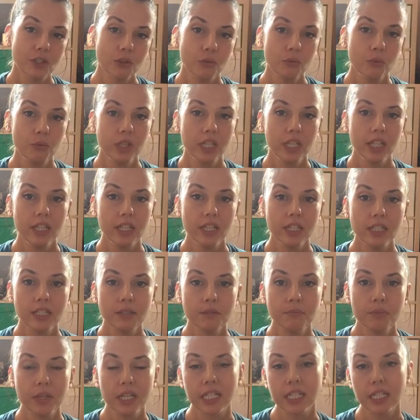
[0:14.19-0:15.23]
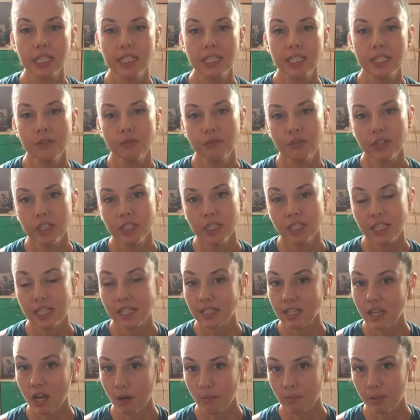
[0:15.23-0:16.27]
we pick a different
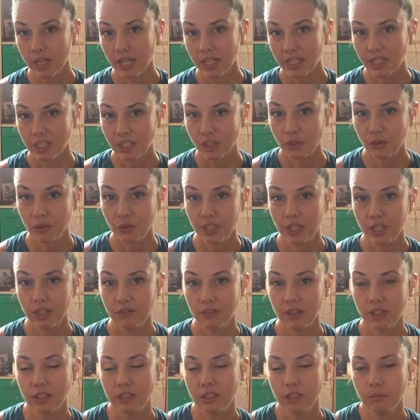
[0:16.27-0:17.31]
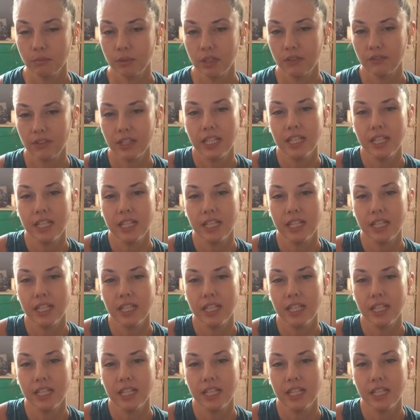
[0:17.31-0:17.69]
topic to give a little bit of